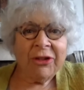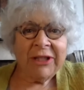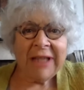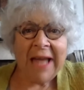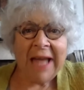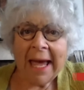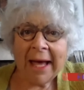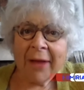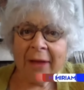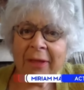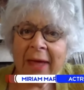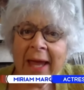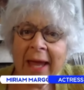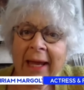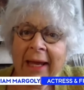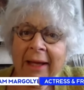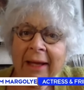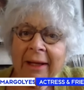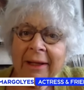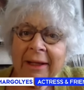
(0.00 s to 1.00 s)
dare
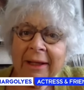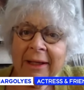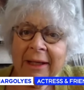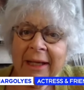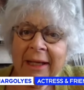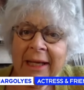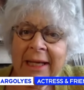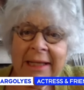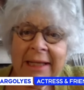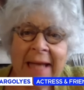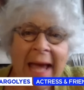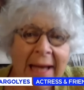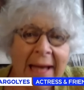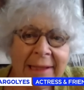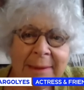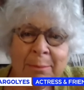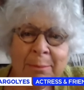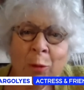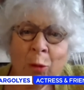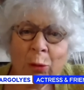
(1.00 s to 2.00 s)
they! He'd
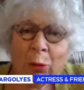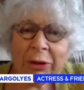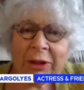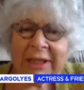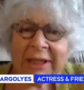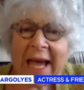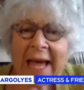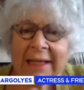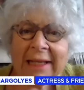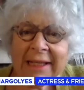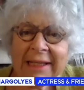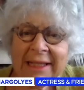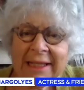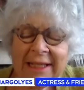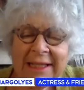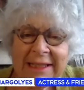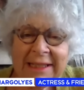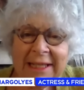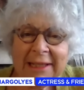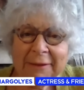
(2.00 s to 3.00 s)
had more talent in
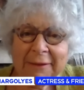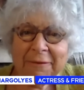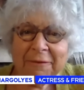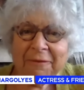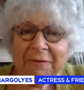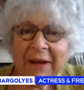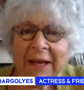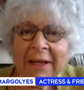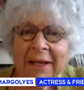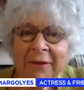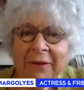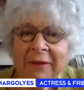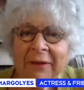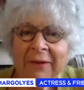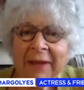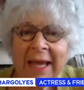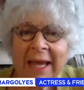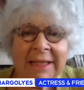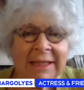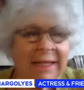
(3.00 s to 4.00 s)
his little finger than
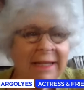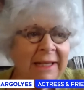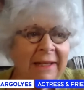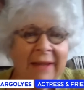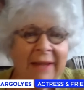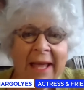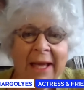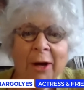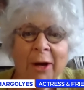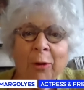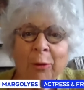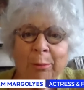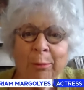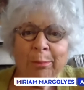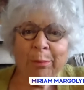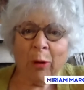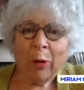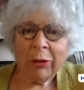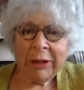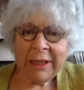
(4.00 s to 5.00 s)
they did in their whole
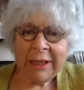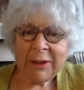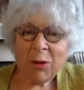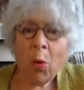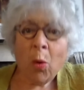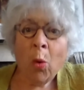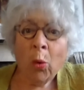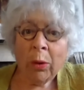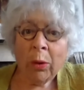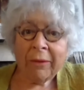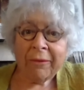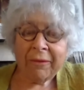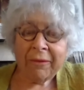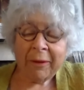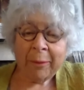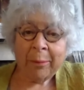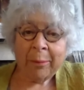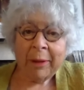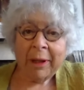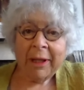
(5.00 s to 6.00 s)
bodies, all of
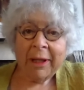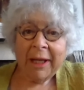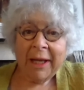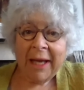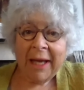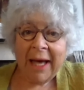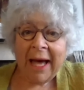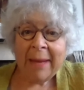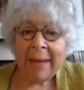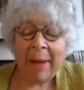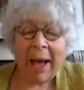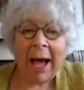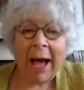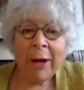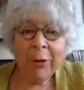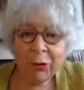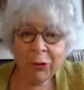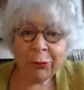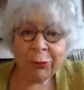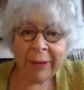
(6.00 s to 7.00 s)
them. I'm
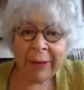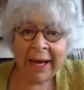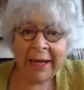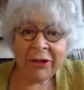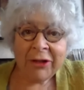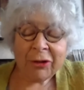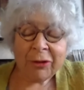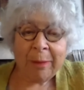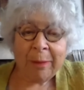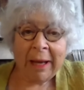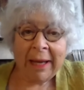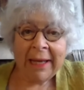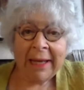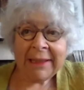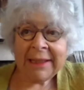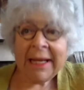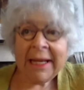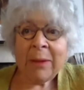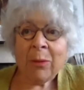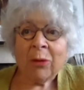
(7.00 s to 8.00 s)
outraged by it
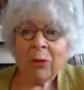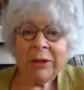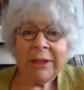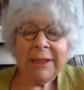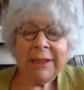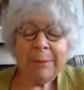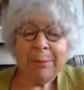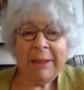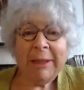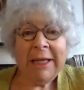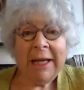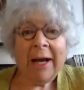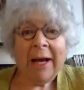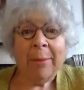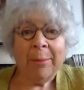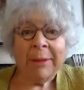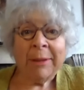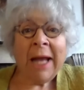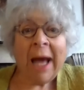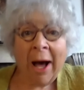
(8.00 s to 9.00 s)
and I want to speak
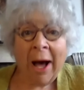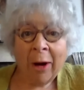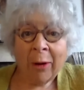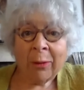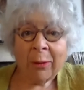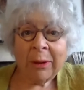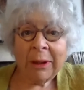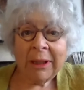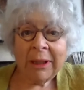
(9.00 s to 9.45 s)
up now.